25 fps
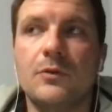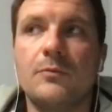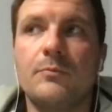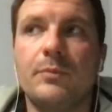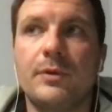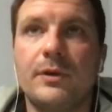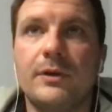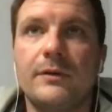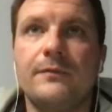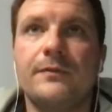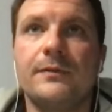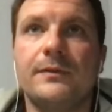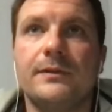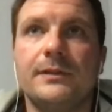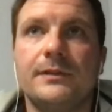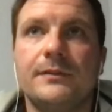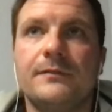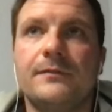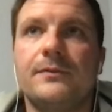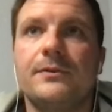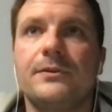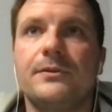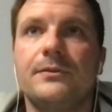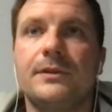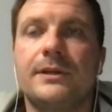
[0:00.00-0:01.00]
perfectly
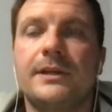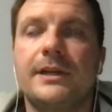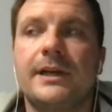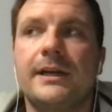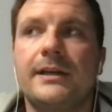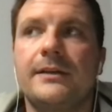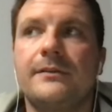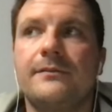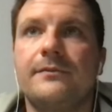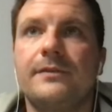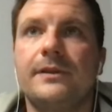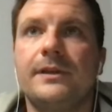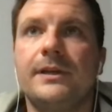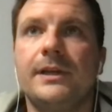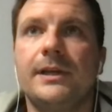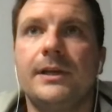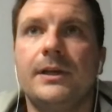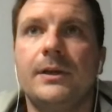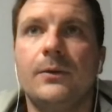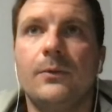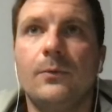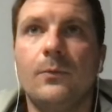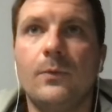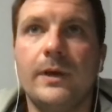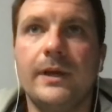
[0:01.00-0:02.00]
for you to kind of
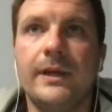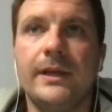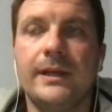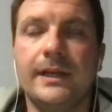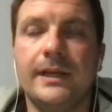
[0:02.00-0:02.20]
win?